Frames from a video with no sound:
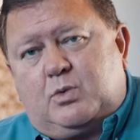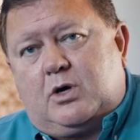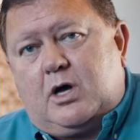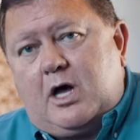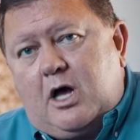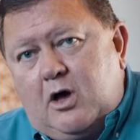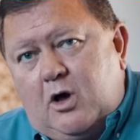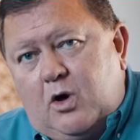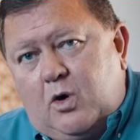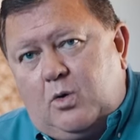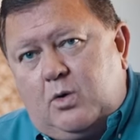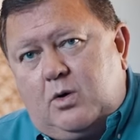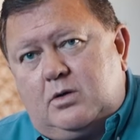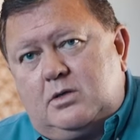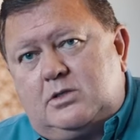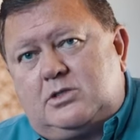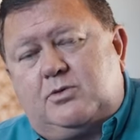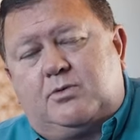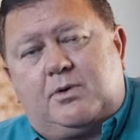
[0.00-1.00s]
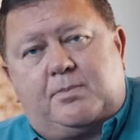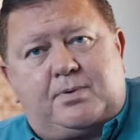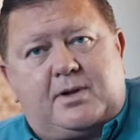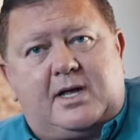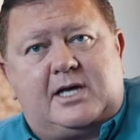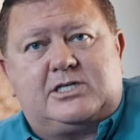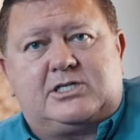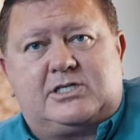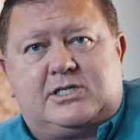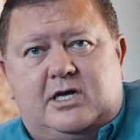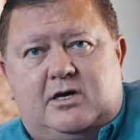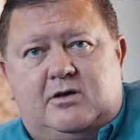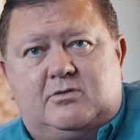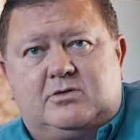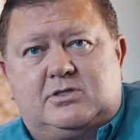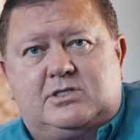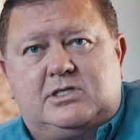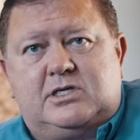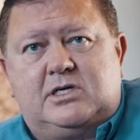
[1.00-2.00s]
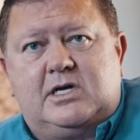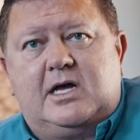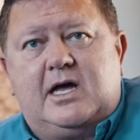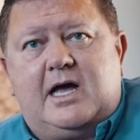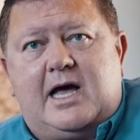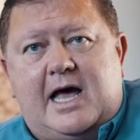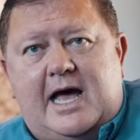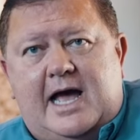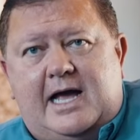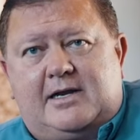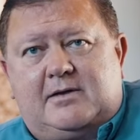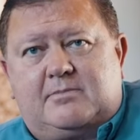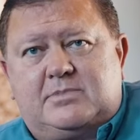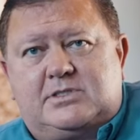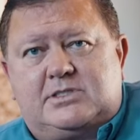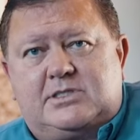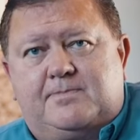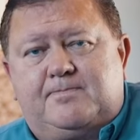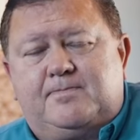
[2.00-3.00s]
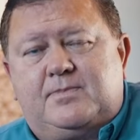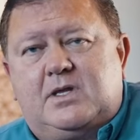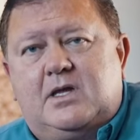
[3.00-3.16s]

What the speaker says: will owe to replace those items.